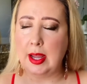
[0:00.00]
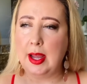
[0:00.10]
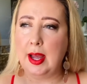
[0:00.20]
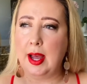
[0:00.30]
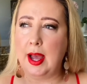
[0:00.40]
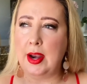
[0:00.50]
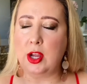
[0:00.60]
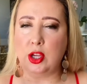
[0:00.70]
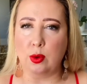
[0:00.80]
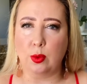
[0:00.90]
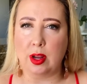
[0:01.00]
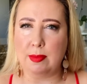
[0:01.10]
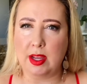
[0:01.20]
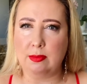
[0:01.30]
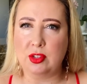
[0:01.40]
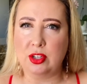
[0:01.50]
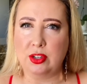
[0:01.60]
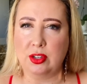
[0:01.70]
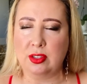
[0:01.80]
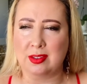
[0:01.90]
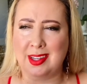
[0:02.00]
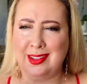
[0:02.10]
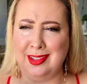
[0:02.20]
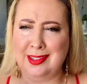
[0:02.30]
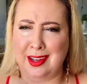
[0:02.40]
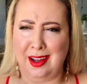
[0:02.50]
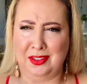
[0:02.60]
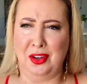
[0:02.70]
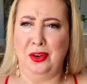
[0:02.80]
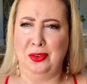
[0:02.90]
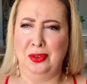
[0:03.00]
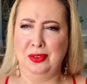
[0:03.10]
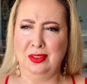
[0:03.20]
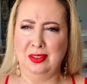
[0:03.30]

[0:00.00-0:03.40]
And I knew it when I met him too, because I was like, this asshole.